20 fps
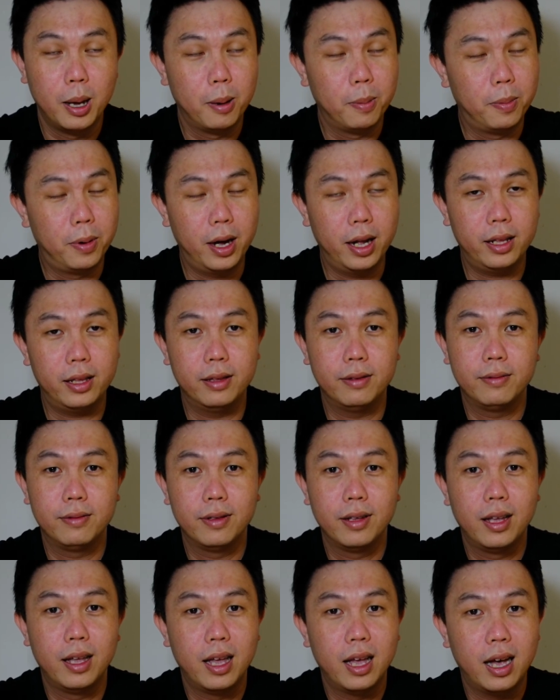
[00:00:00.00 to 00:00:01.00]
But
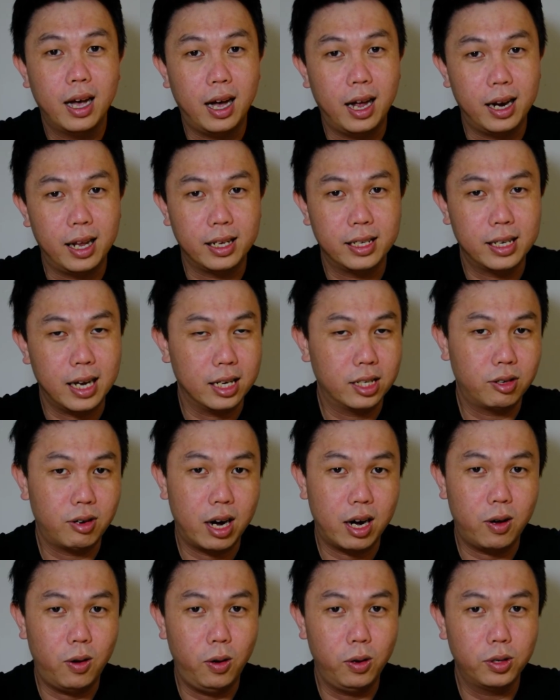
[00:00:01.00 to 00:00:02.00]
I like
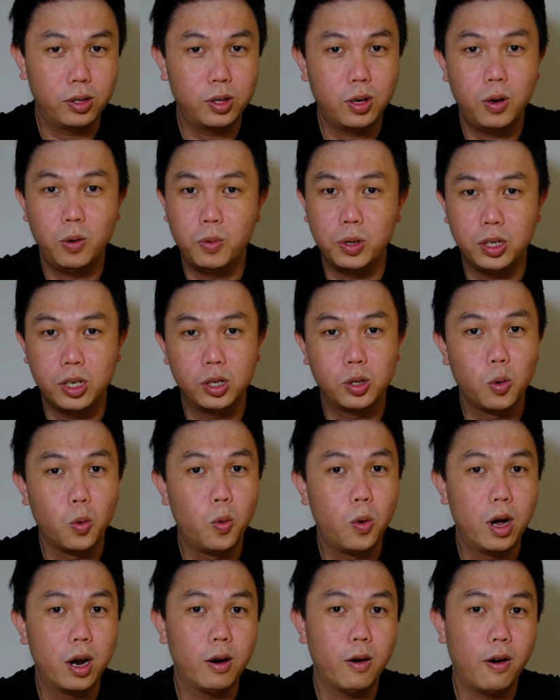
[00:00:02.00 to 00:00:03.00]
Sazerac also, which is
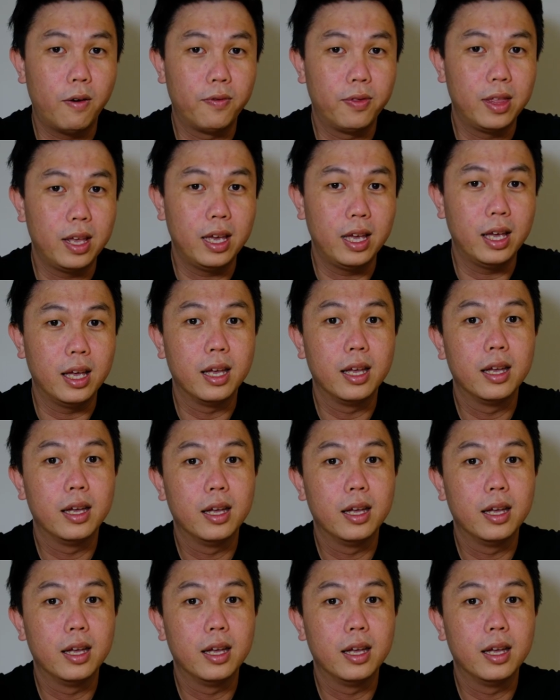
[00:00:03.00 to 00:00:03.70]
one of the